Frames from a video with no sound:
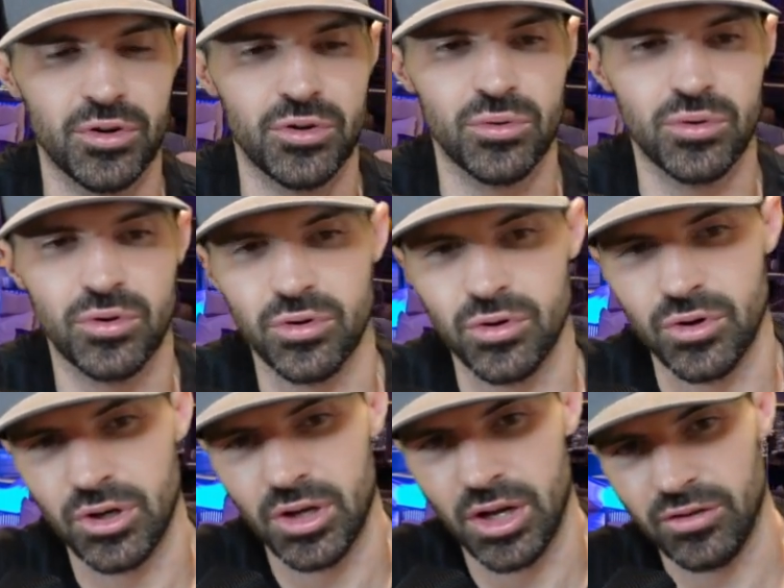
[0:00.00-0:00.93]
you
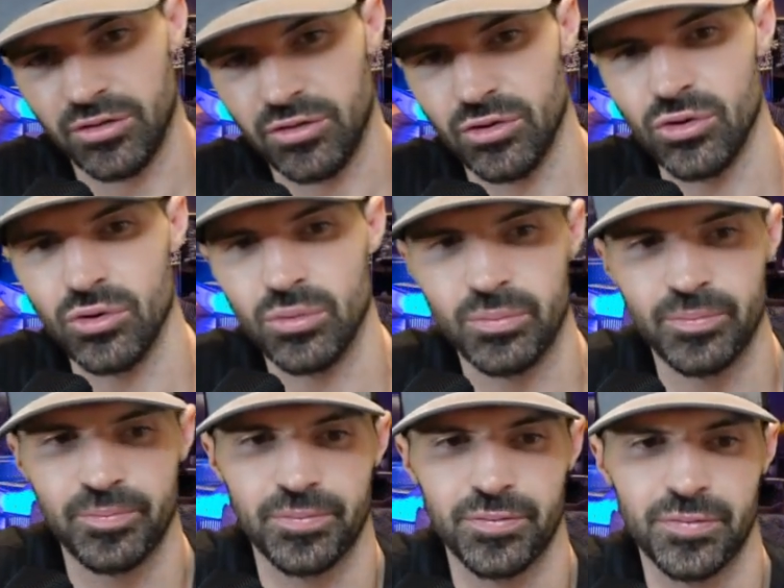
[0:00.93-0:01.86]
can assume